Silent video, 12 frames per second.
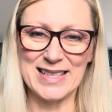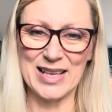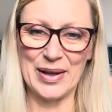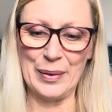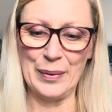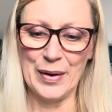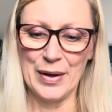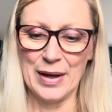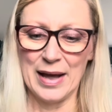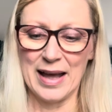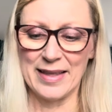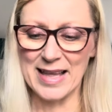So,
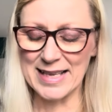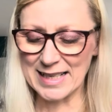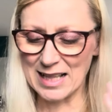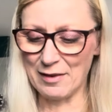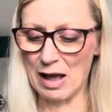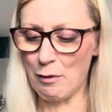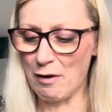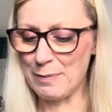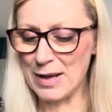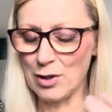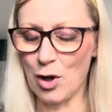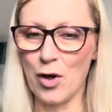and that's kind of how I've
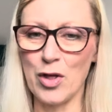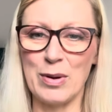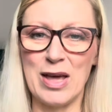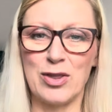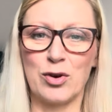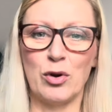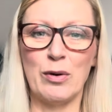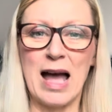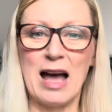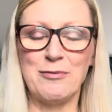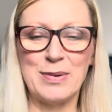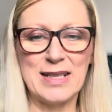been all the way through. I
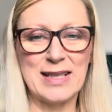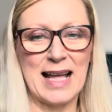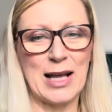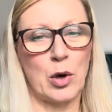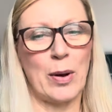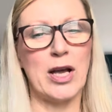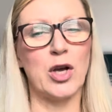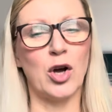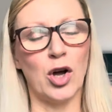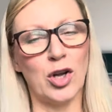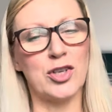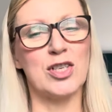have been like quite
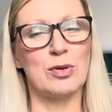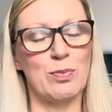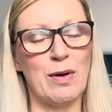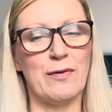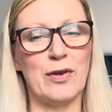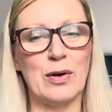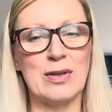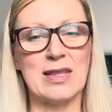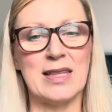cautious with my food and